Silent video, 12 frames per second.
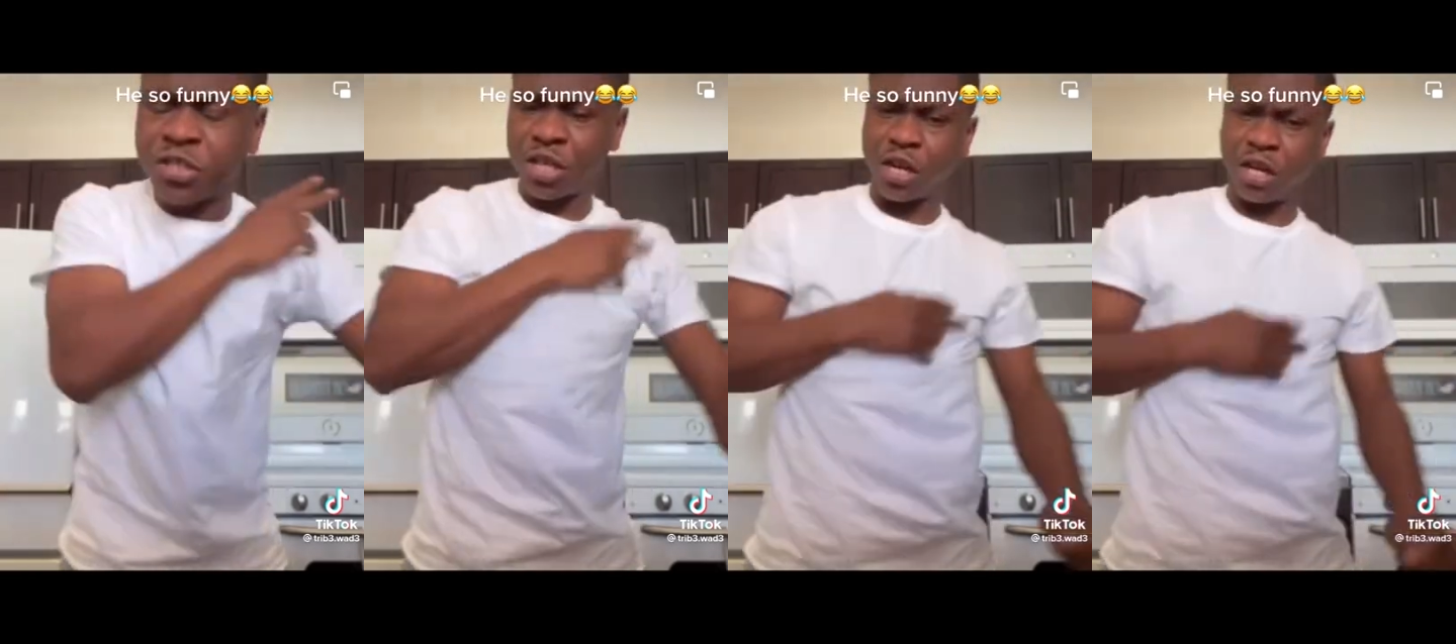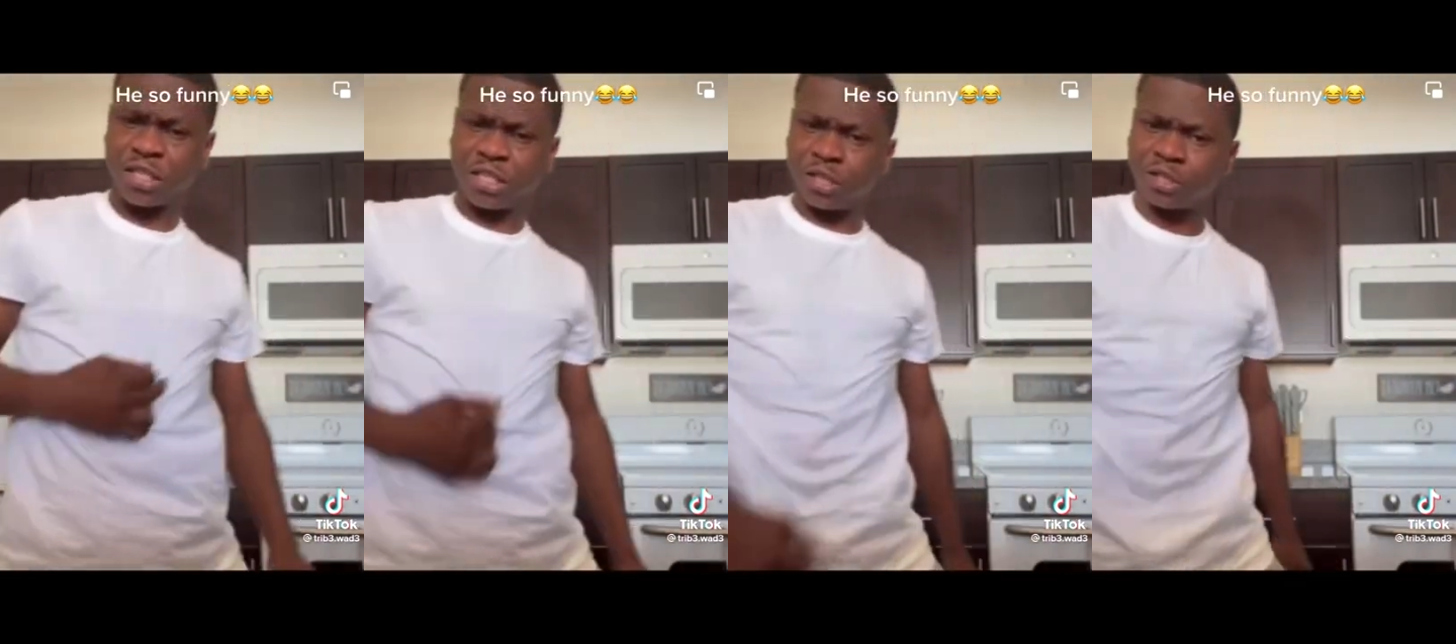in her
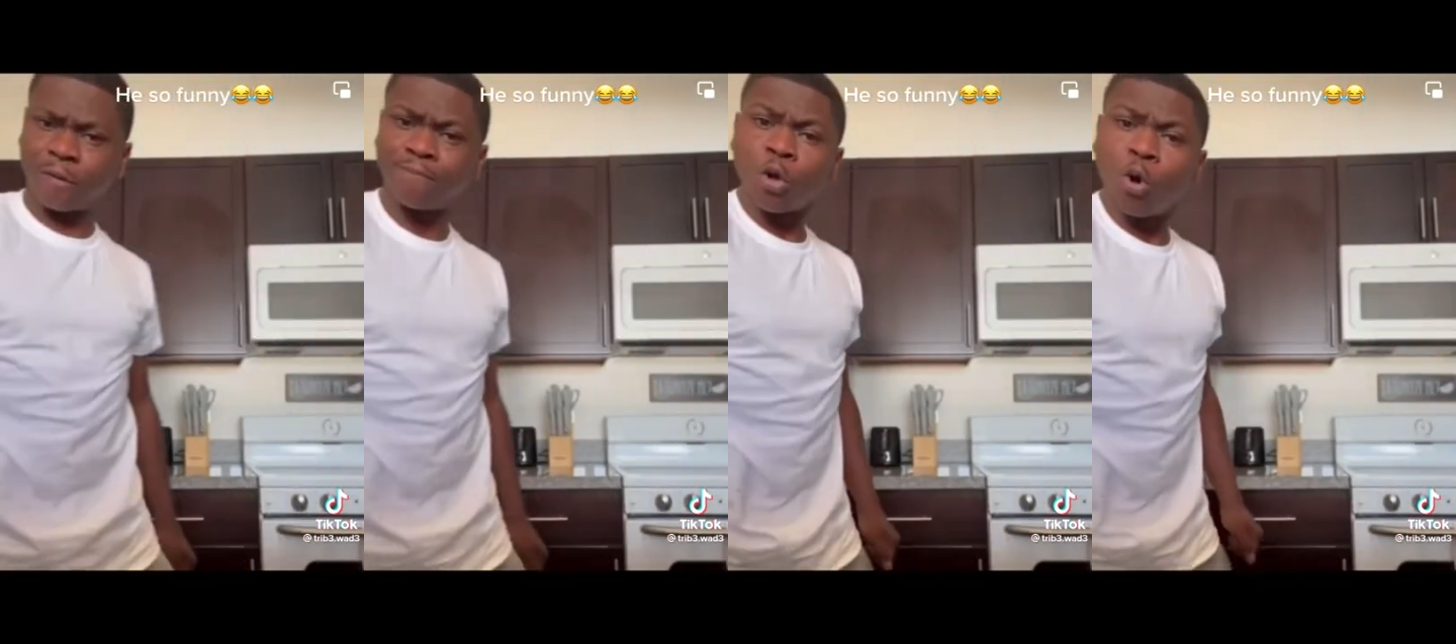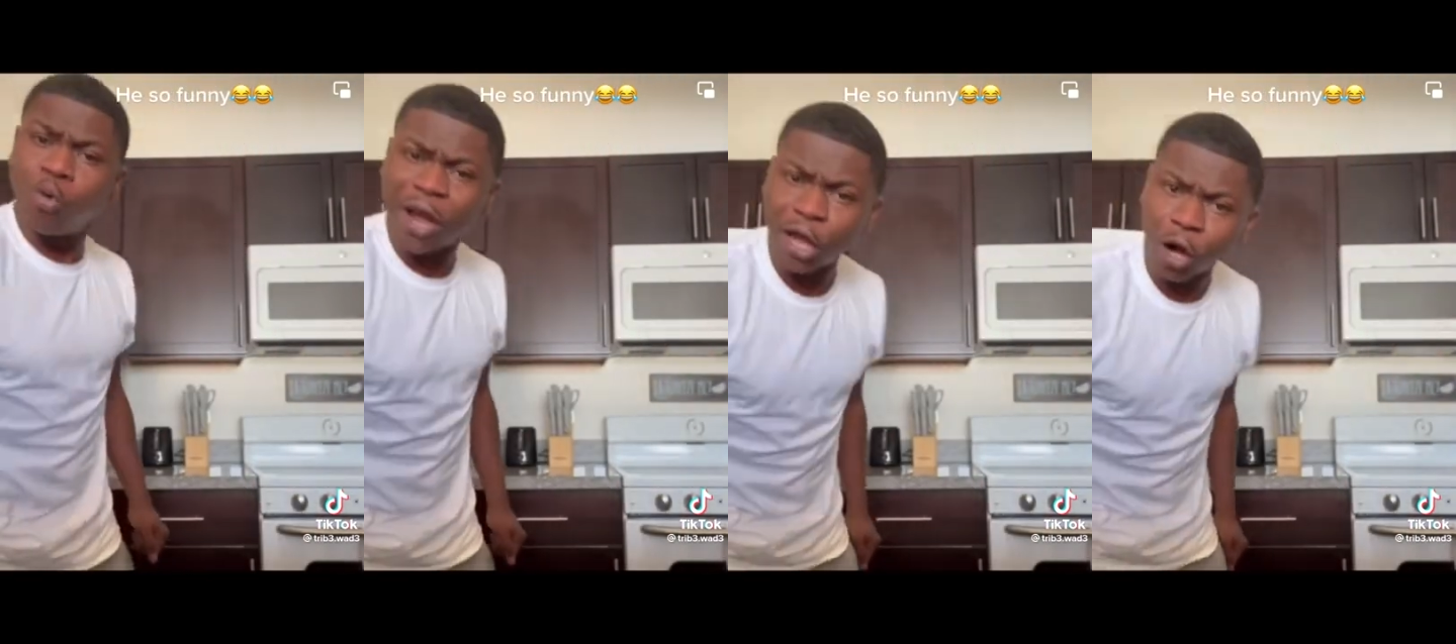system.
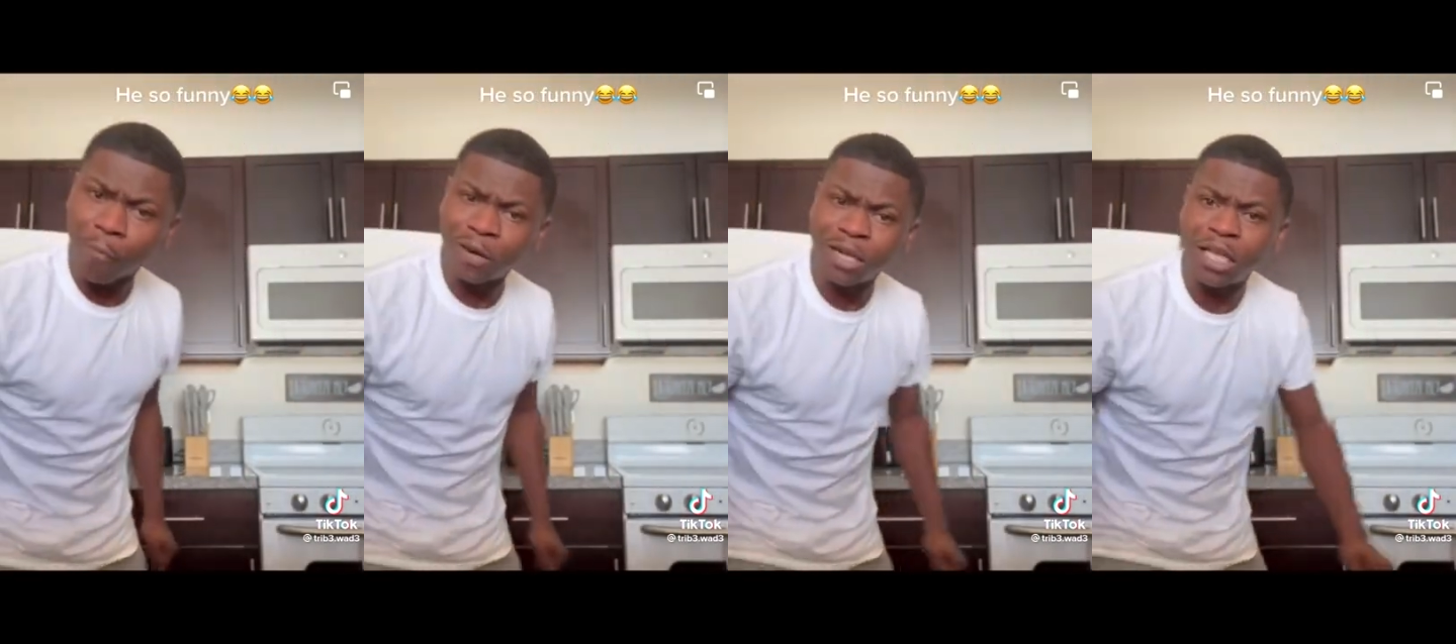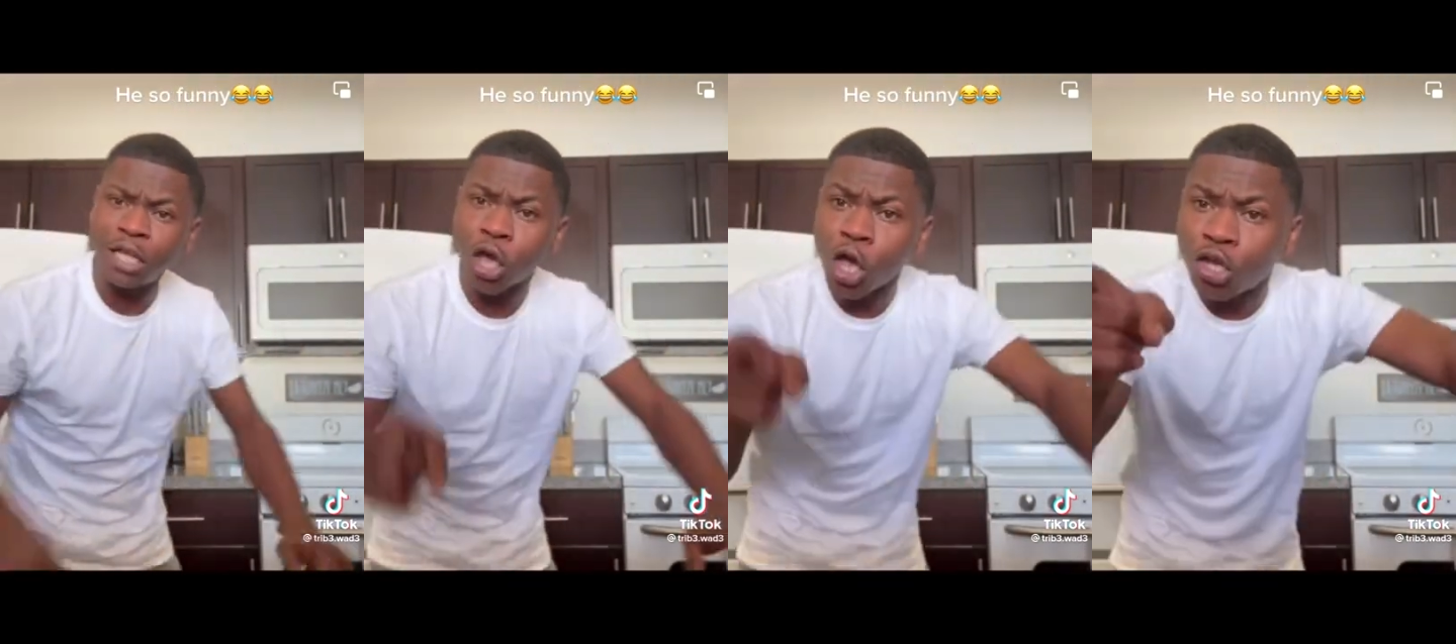Who ain't gonna
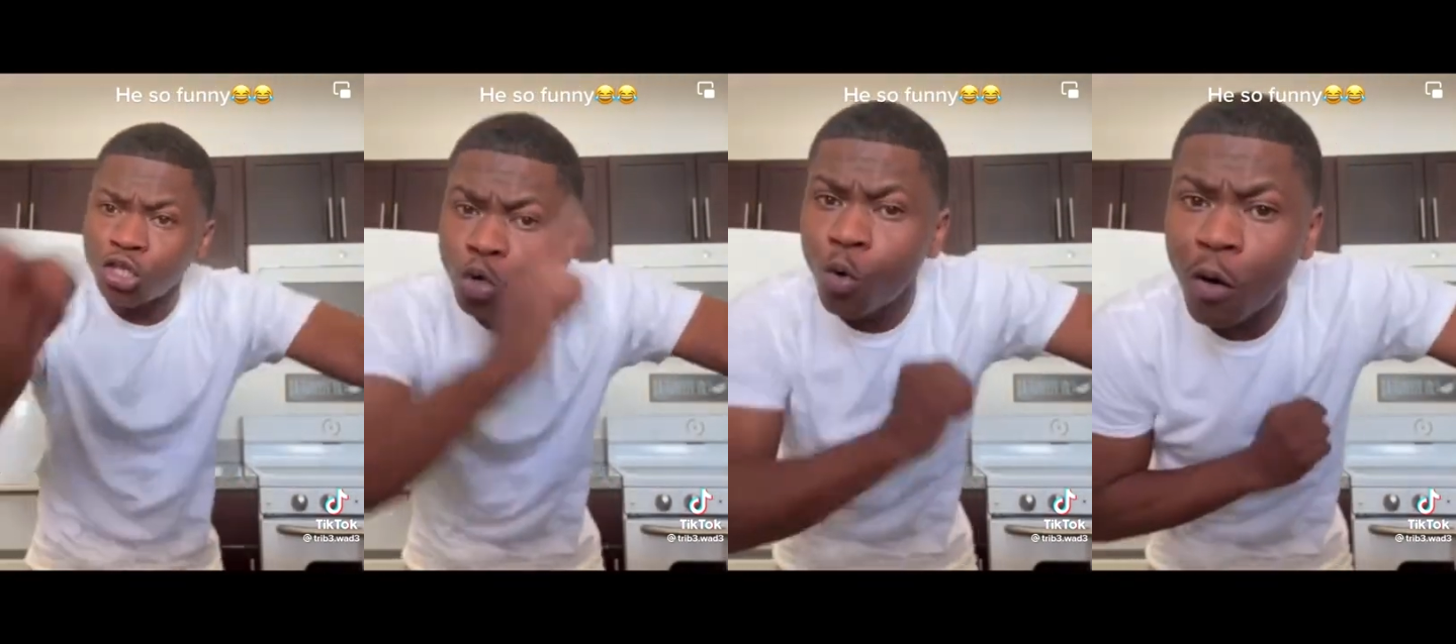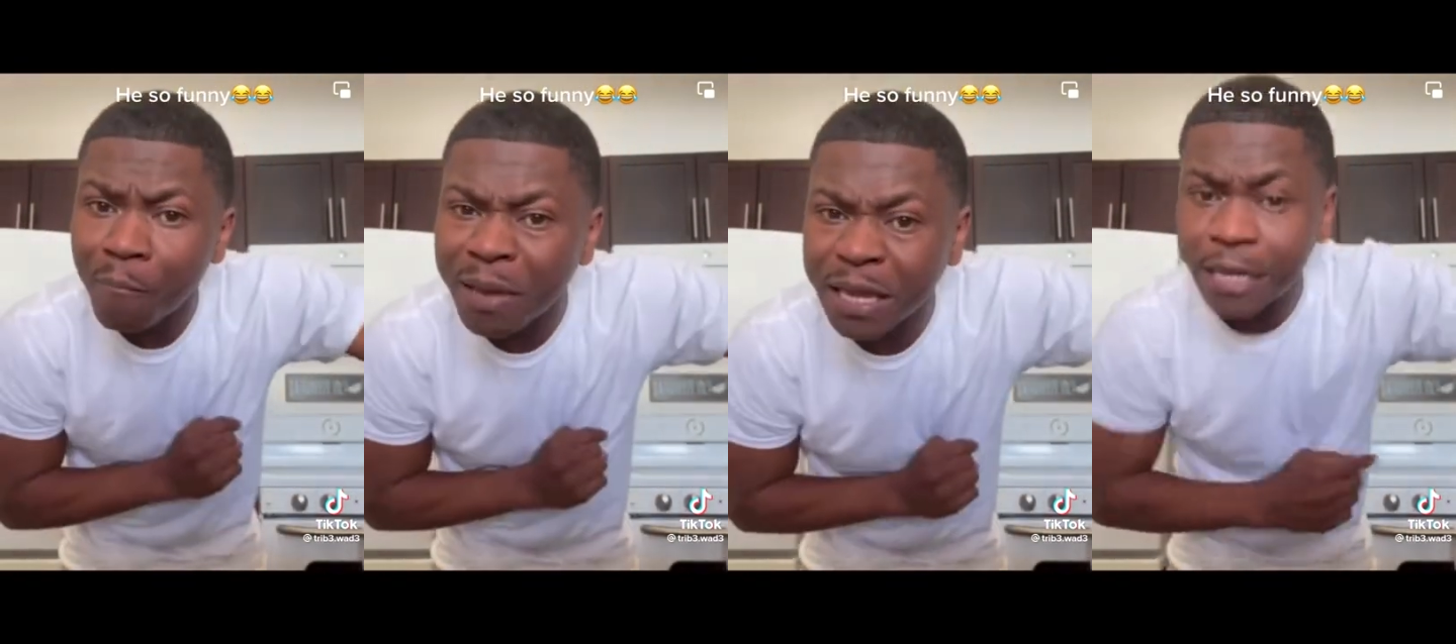believe? You or
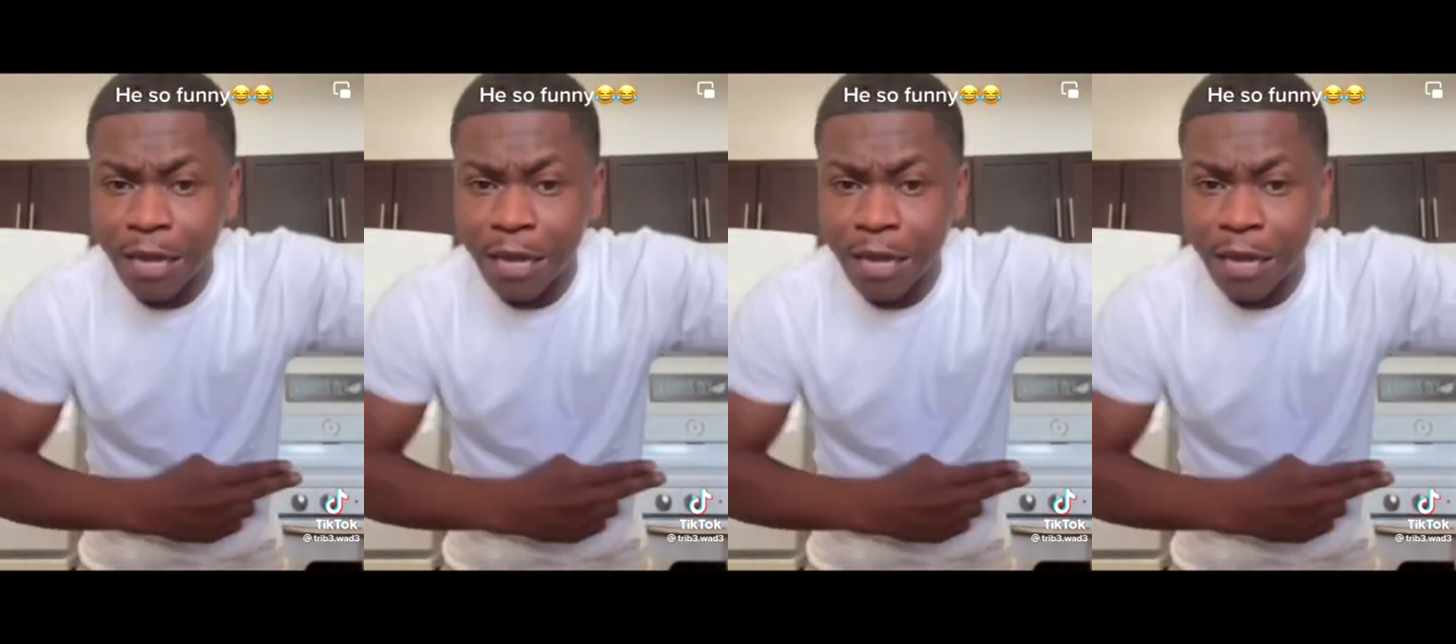me?